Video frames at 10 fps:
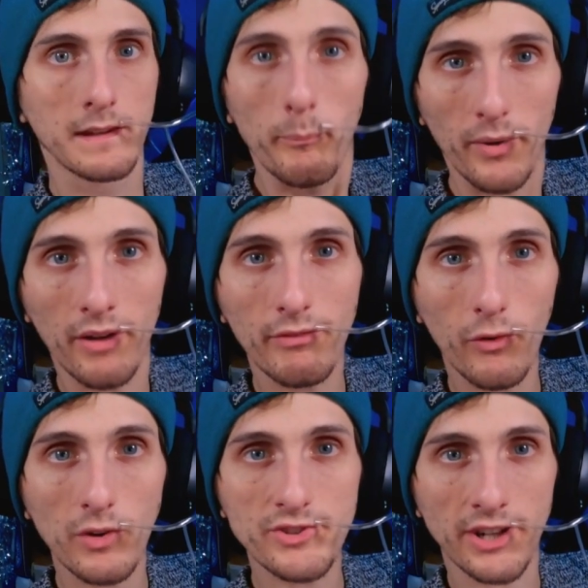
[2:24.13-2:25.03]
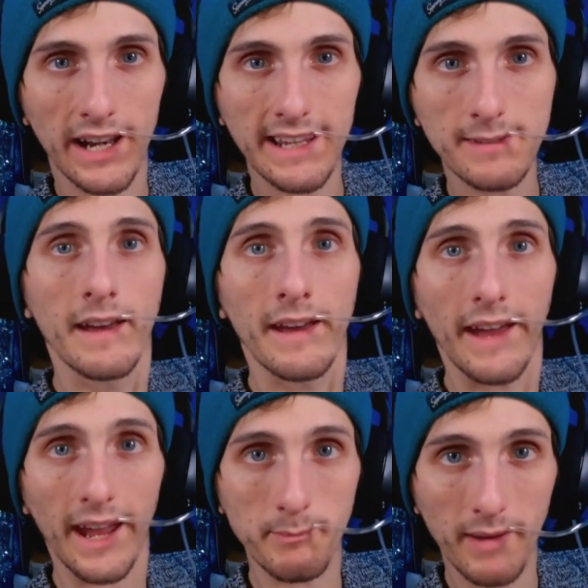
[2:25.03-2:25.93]
But unfortunately,
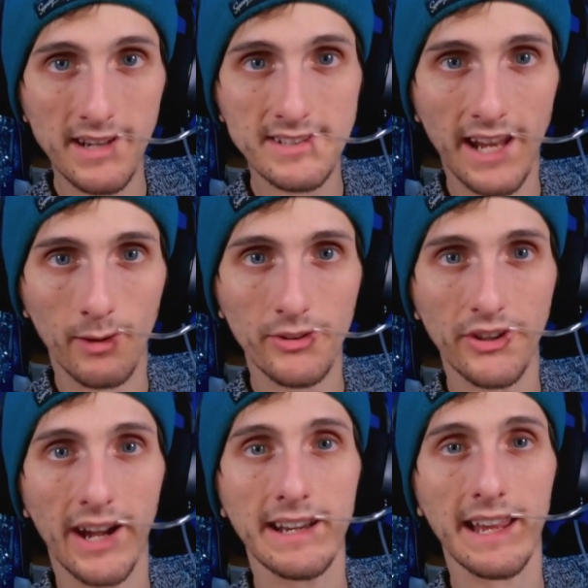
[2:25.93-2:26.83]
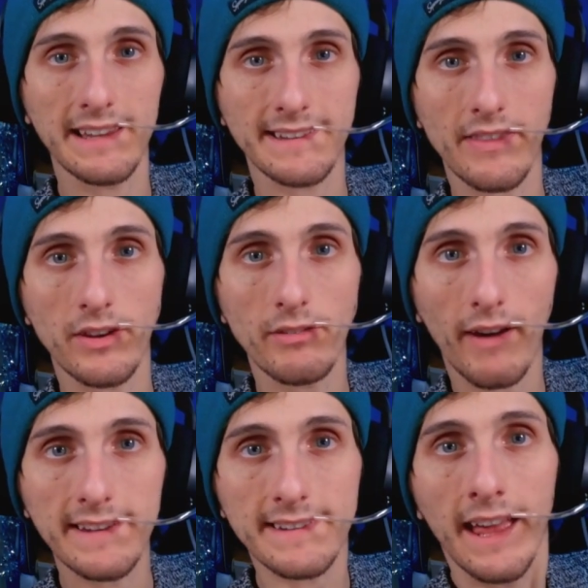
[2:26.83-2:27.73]
a major downside is that the
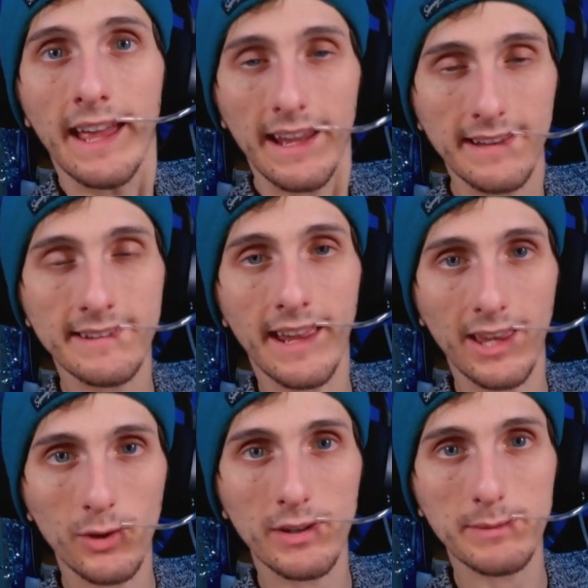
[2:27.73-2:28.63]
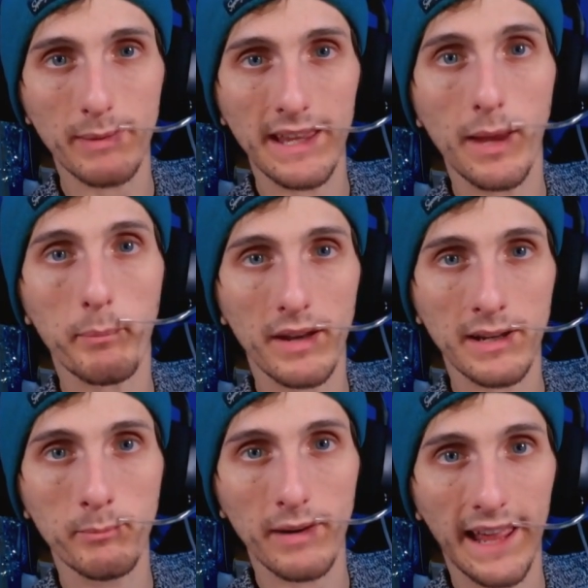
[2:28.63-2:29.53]
device isn't a USB plug
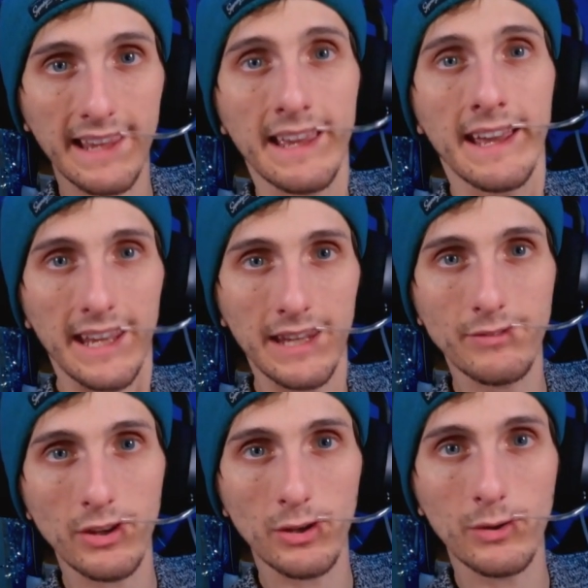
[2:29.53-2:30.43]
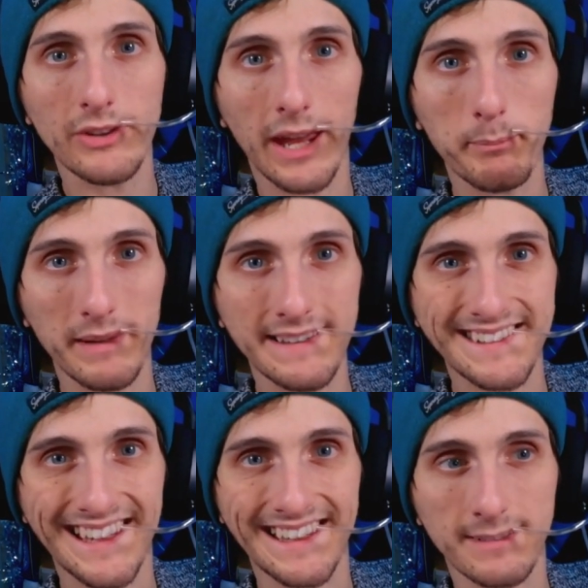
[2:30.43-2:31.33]
and play if you use a
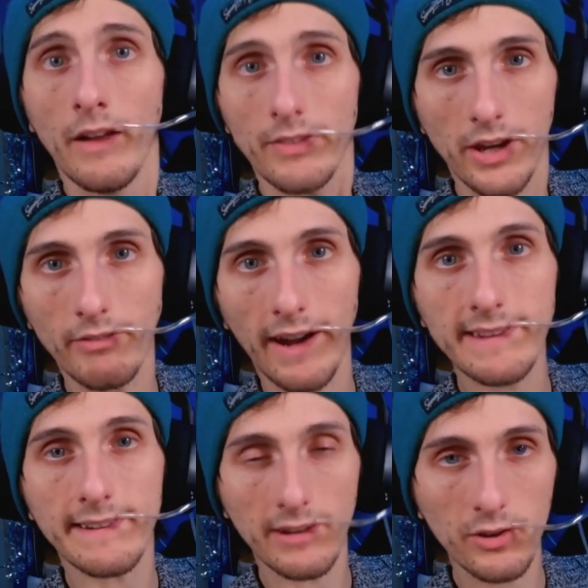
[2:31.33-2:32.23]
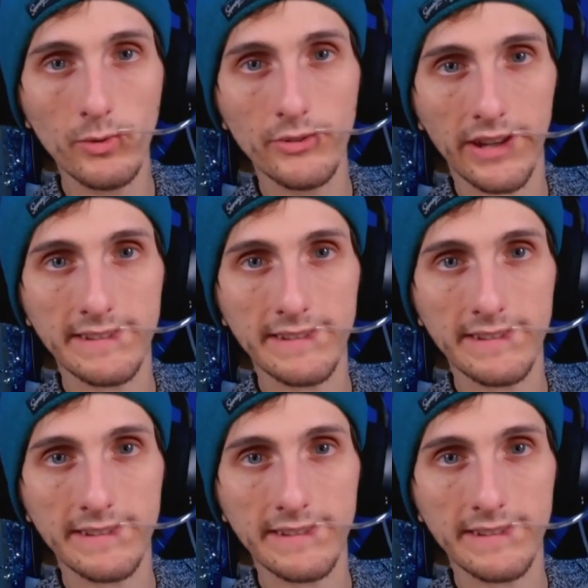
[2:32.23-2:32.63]
PC. The device uses